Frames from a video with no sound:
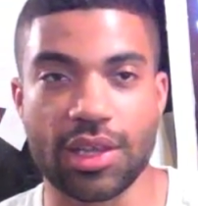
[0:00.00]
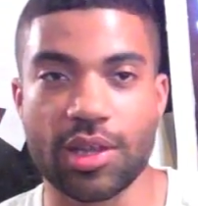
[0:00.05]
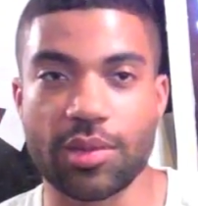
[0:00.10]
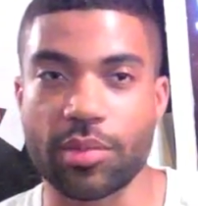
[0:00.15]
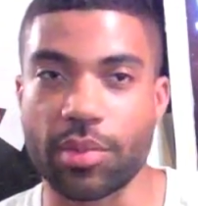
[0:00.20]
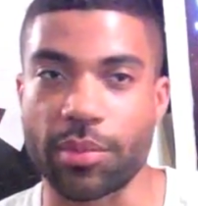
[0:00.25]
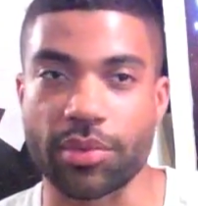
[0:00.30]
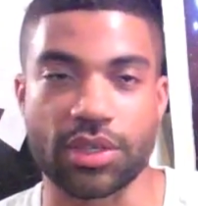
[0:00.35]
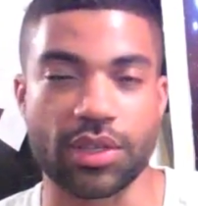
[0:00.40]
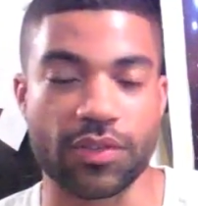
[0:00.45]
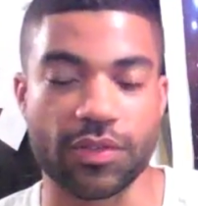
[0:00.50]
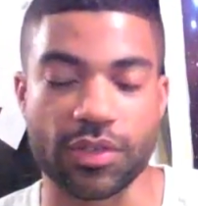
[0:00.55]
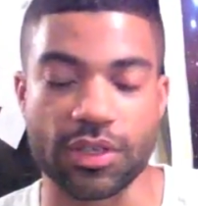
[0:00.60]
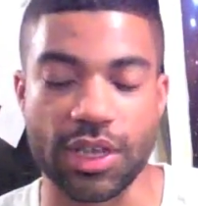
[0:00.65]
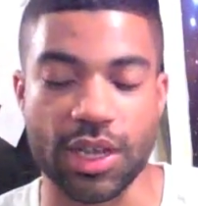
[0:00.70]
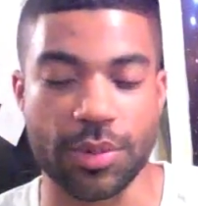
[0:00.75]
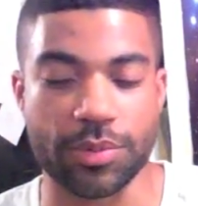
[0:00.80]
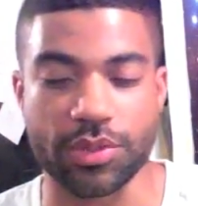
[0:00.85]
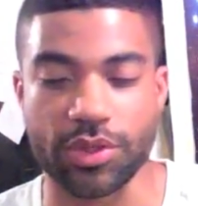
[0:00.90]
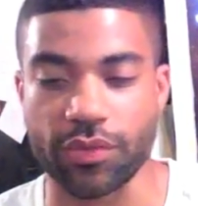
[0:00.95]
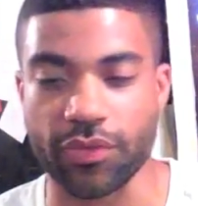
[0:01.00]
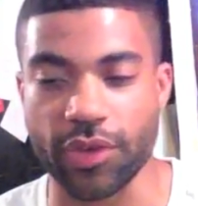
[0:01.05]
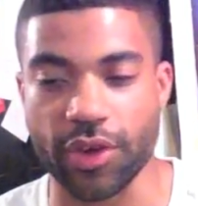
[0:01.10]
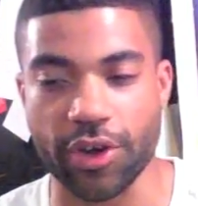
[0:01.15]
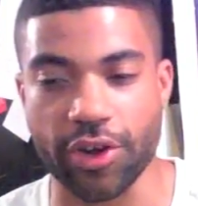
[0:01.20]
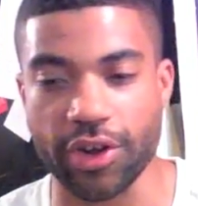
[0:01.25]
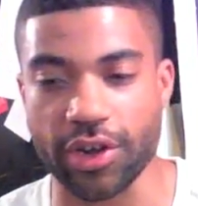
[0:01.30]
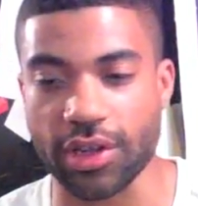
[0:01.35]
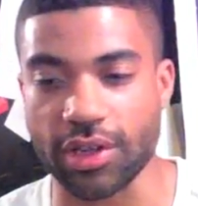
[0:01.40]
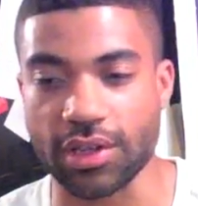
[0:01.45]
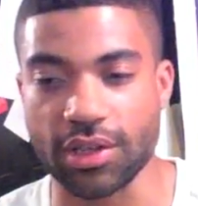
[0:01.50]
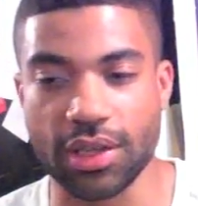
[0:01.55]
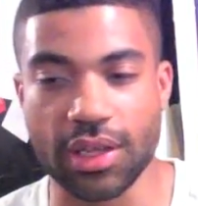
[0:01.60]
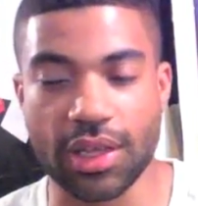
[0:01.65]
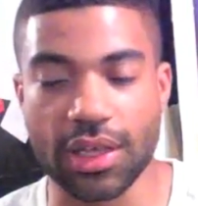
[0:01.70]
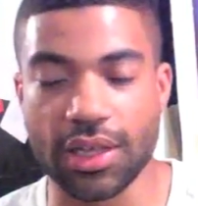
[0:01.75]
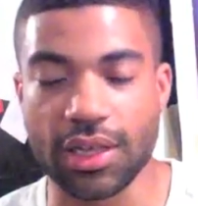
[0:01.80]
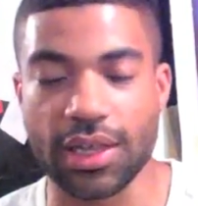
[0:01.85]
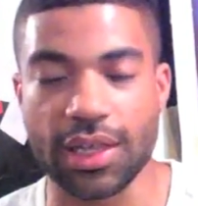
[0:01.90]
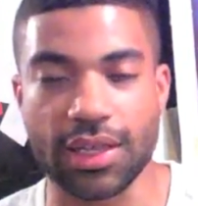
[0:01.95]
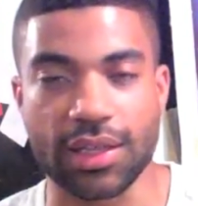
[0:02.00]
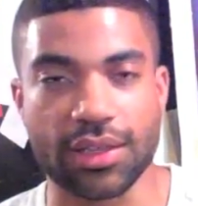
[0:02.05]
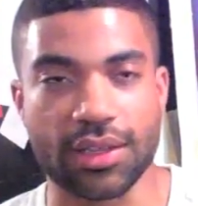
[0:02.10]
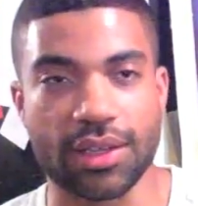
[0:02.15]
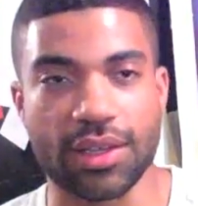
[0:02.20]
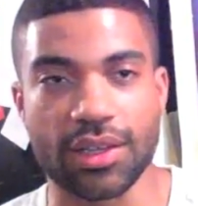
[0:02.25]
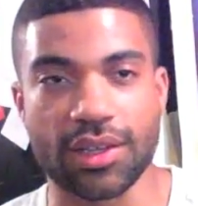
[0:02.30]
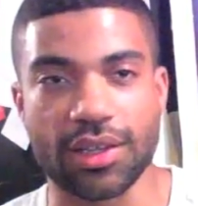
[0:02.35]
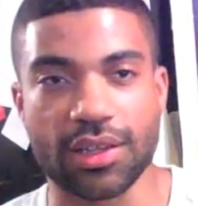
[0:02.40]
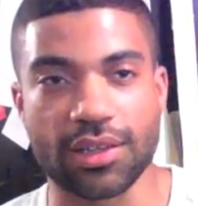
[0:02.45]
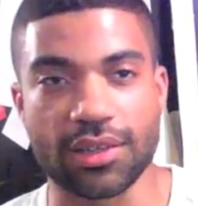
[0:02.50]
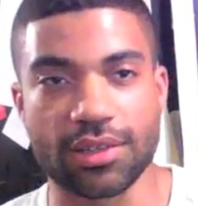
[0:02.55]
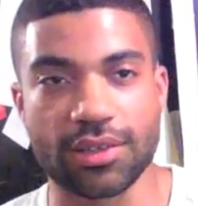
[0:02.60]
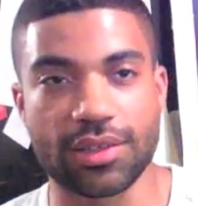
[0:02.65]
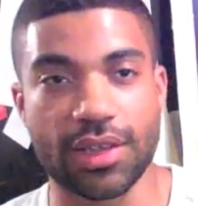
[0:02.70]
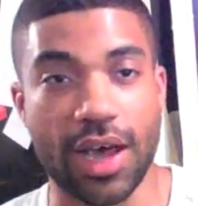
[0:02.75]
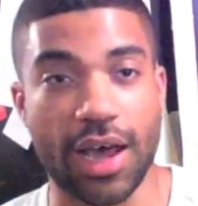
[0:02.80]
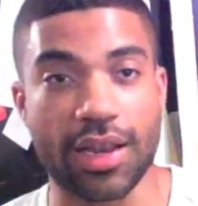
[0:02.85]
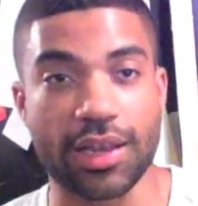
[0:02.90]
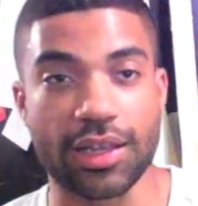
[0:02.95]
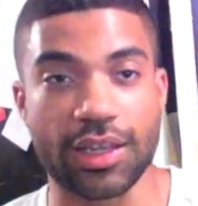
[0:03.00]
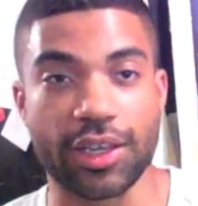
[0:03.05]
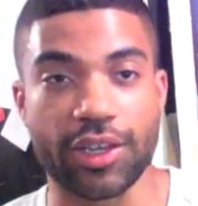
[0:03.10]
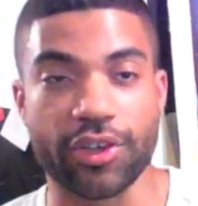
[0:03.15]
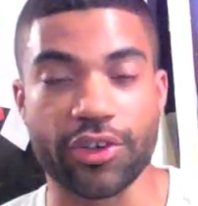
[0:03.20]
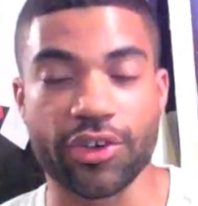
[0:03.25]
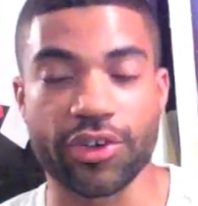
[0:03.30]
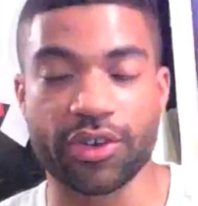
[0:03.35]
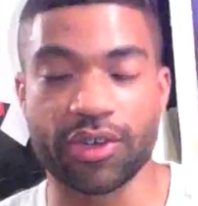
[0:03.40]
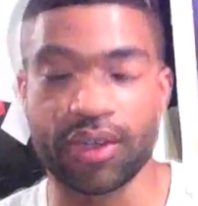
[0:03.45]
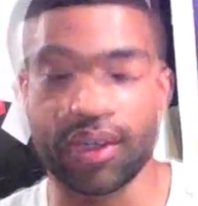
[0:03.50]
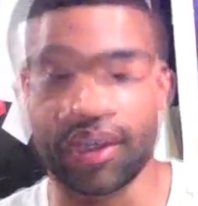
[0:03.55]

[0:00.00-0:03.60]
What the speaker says: but most oftentimes they're very like non-linear.